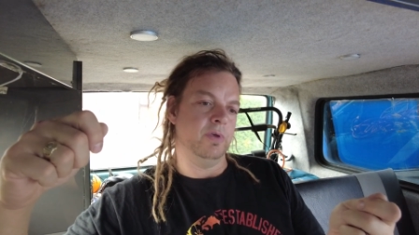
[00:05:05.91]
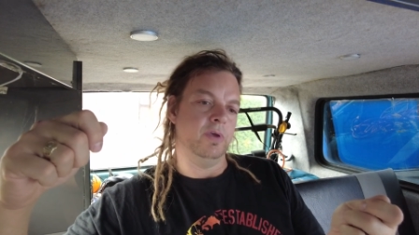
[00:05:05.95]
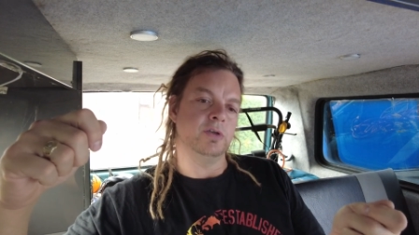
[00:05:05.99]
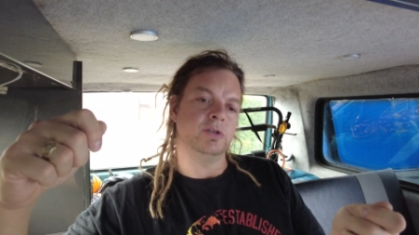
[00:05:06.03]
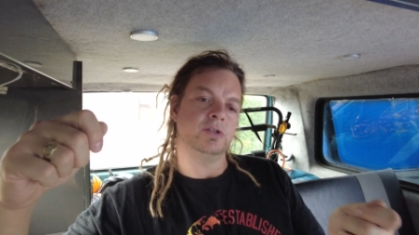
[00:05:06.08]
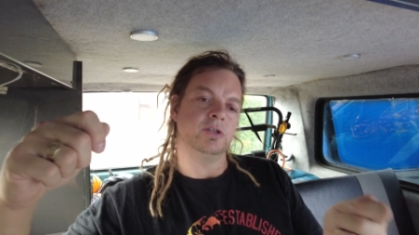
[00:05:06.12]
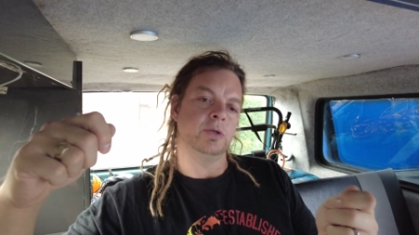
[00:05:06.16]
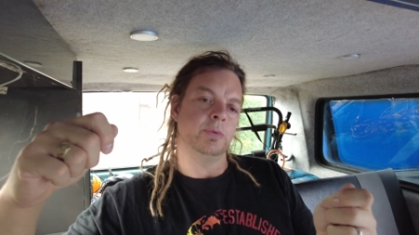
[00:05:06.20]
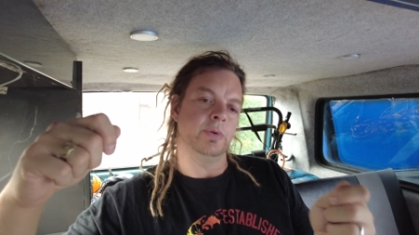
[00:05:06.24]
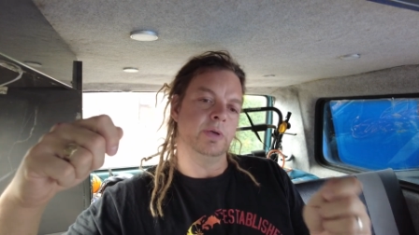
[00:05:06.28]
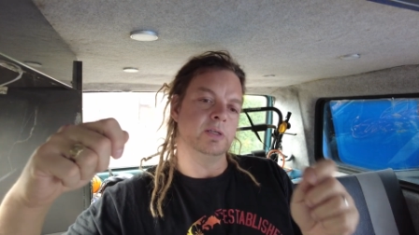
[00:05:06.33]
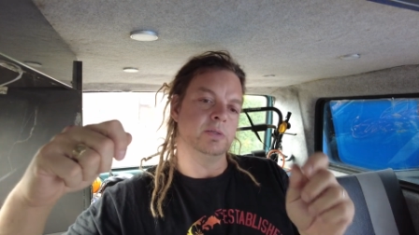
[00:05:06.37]
the
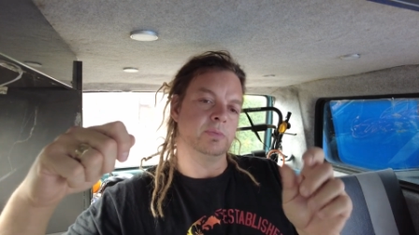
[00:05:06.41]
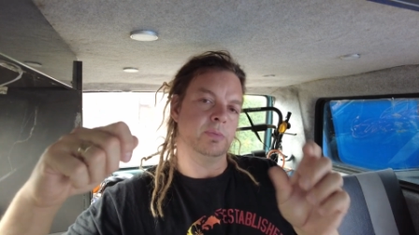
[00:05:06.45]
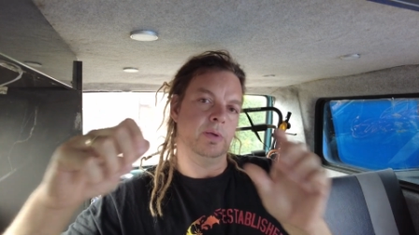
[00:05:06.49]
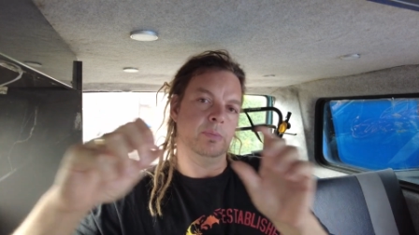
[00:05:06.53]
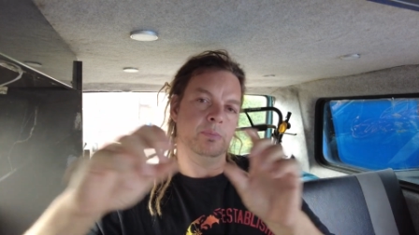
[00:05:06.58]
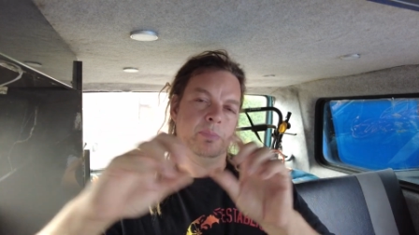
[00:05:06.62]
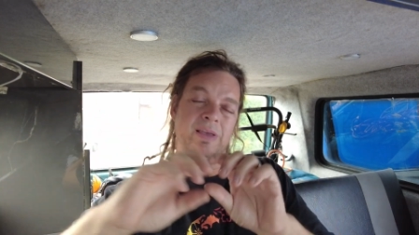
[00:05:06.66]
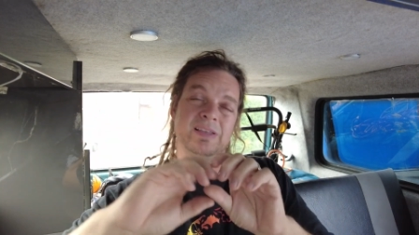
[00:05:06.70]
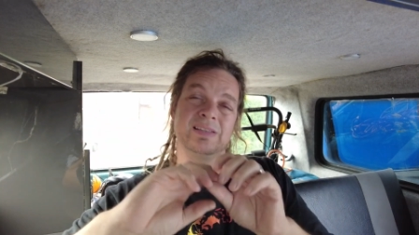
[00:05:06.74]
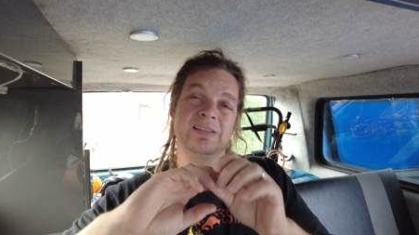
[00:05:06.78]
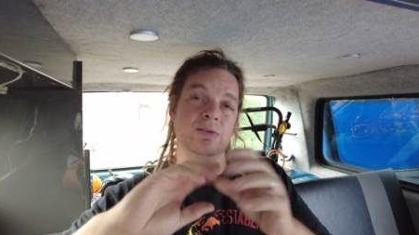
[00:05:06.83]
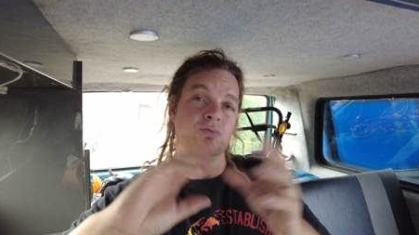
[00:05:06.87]
issue is
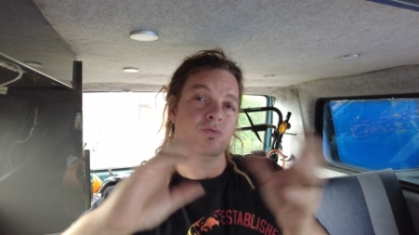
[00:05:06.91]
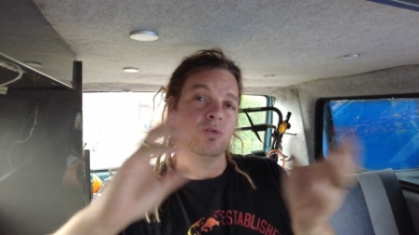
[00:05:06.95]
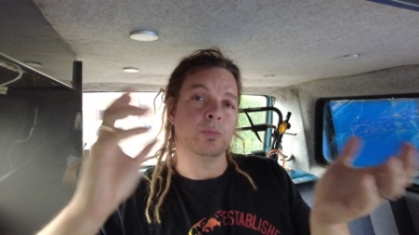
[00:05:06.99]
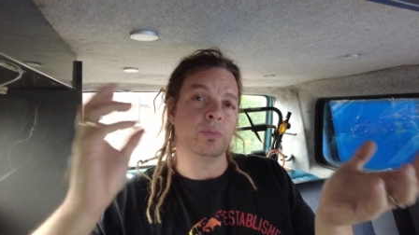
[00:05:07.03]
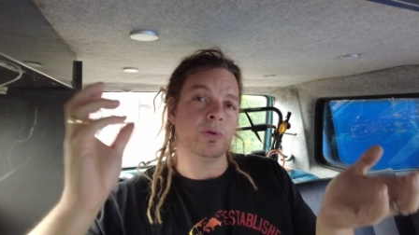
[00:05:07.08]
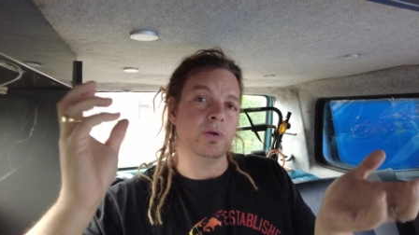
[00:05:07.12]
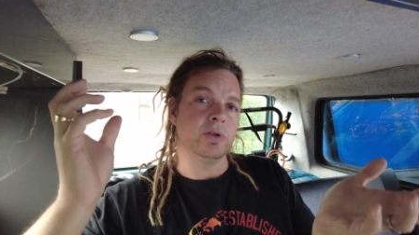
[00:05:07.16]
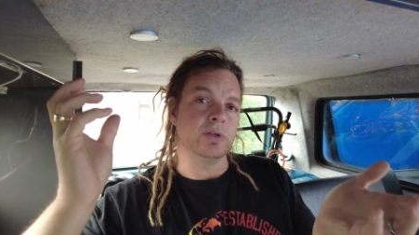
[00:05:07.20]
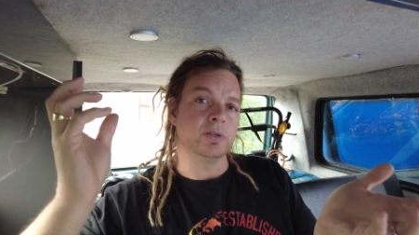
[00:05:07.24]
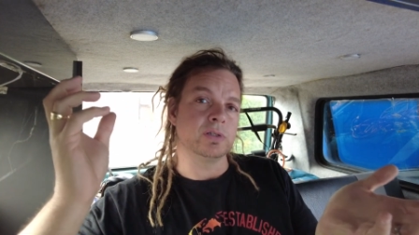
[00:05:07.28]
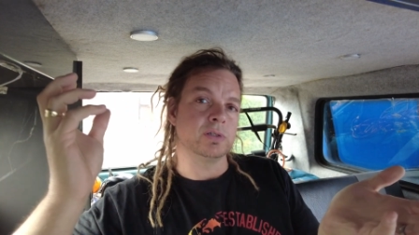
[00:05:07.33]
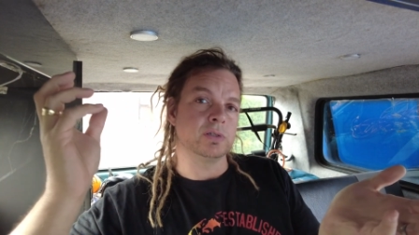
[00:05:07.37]
that basically
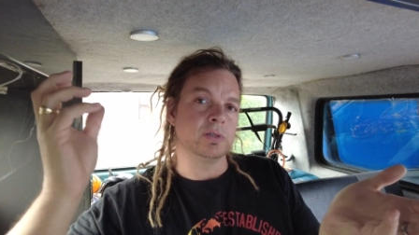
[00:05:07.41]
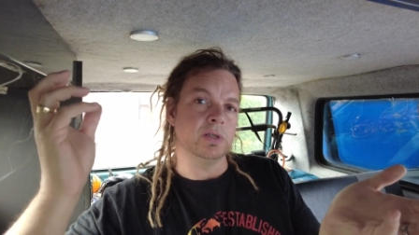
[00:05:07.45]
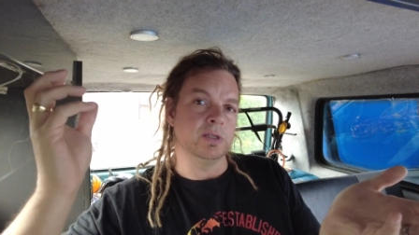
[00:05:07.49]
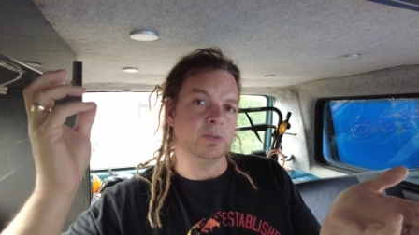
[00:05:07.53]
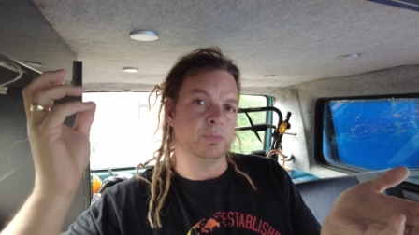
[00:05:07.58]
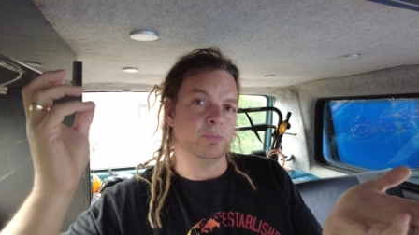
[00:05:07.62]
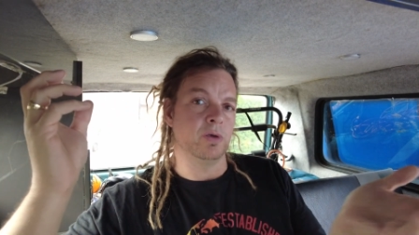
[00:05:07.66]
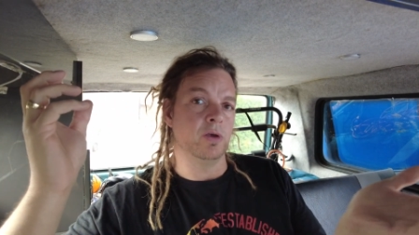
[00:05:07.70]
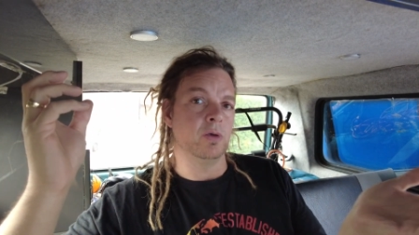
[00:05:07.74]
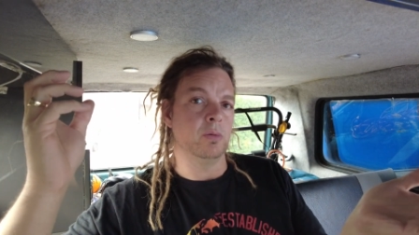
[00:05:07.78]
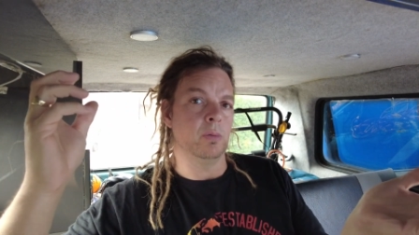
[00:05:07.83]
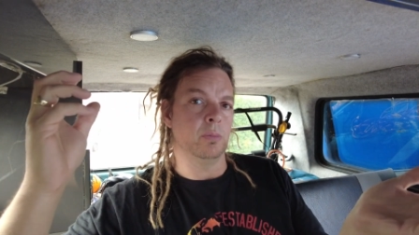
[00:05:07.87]
rubber is,
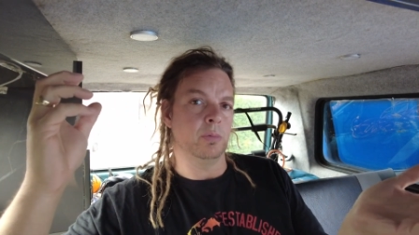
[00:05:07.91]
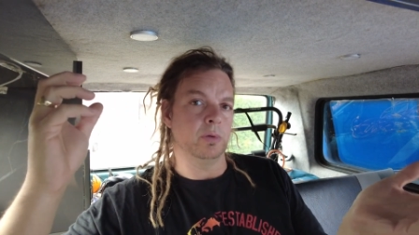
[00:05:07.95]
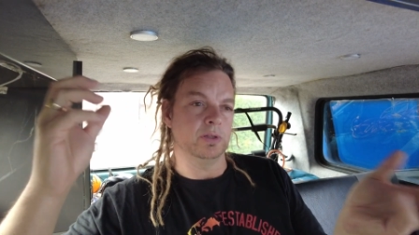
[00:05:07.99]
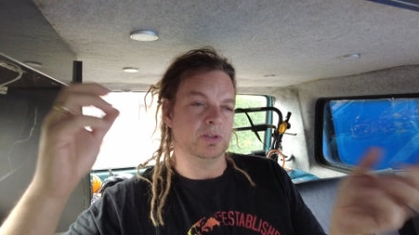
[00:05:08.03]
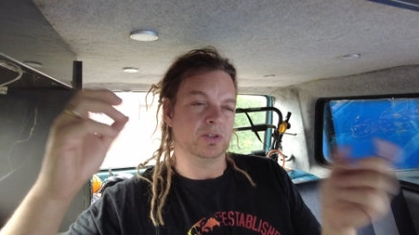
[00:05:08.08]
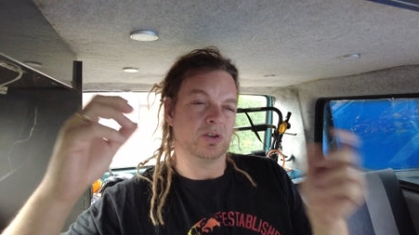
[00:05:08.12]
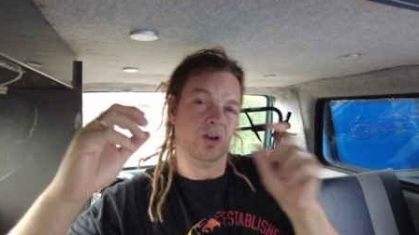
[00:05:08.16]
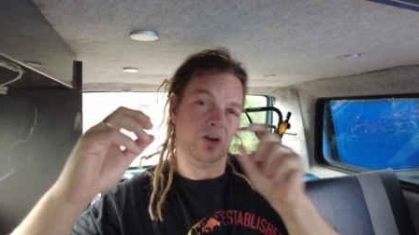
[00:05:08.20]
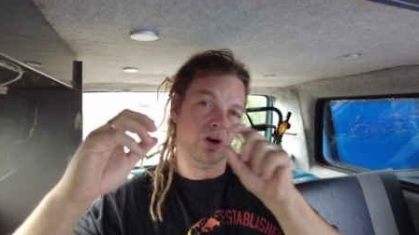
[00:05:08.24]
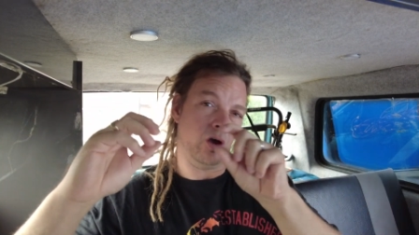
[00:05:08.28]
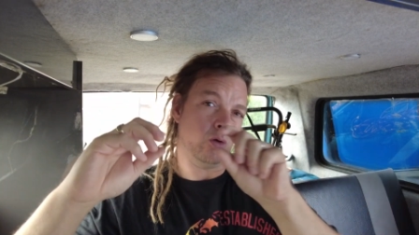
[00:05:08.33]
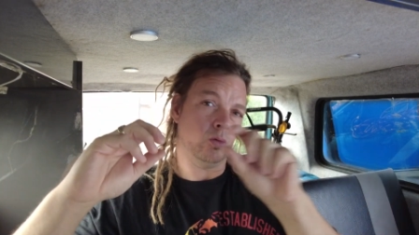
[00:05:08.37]
is permeable,
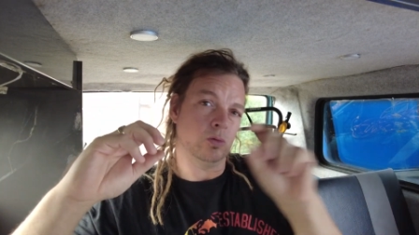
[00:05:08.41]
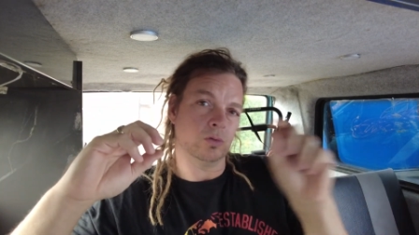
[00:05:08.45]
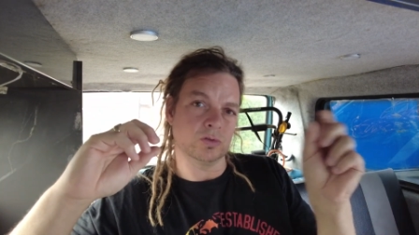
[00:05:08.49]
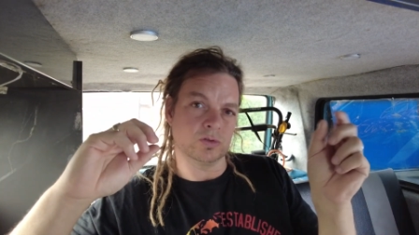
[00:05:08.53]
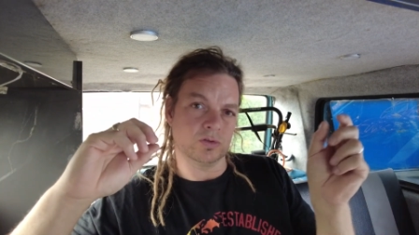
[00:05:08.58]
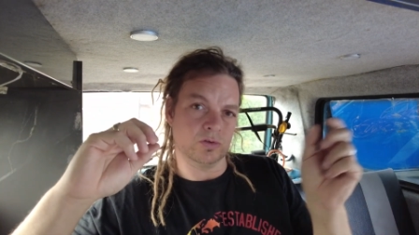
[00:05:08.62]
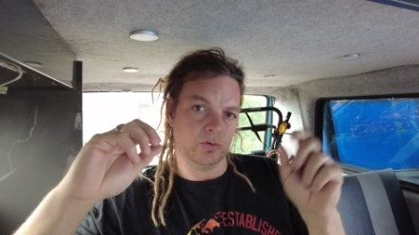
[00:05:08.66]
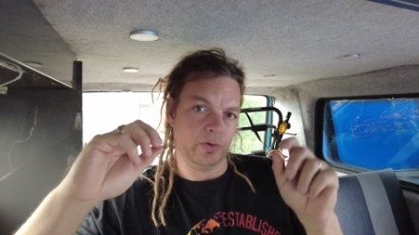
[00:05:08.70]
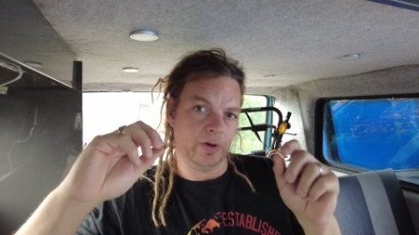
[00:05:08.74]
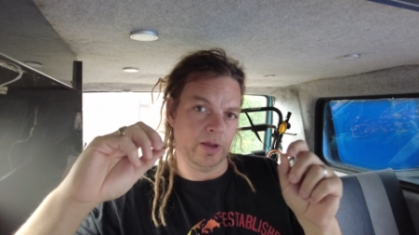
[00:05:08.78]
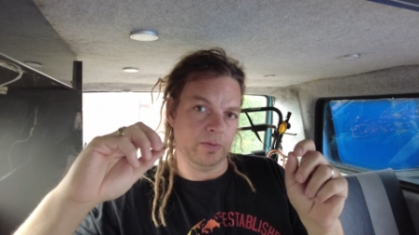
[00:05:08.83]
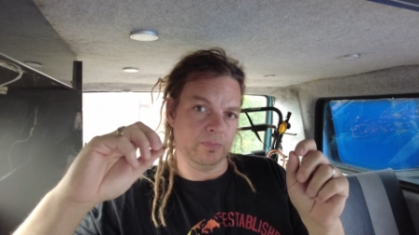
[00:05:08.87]
it's got
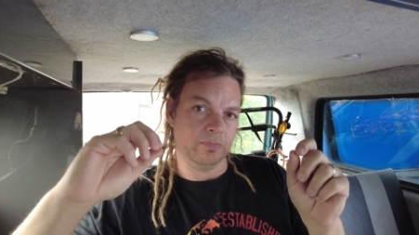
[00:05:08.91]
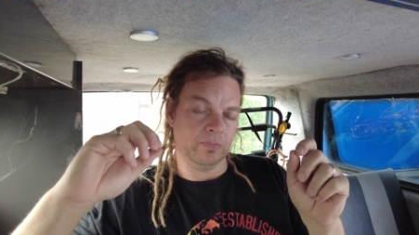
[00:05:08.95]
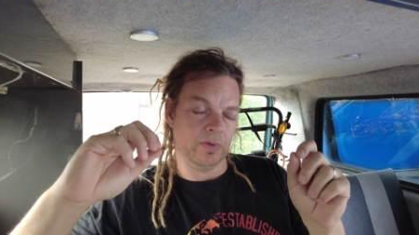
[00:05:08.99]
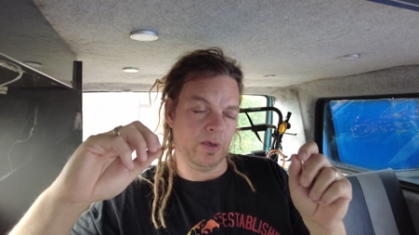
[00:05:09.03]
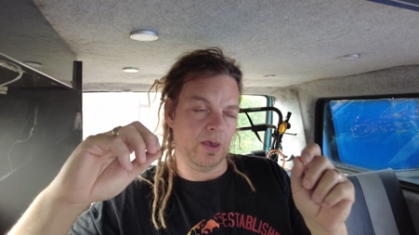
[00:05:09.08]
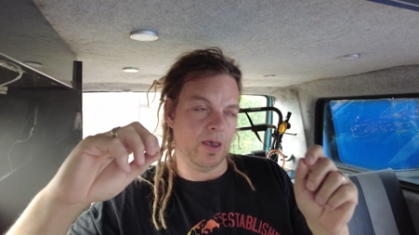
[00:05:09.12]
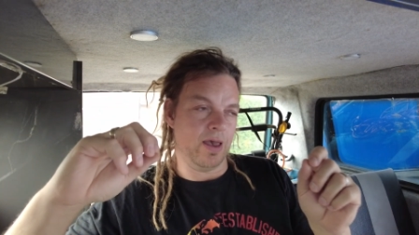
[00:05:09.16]
holes through it.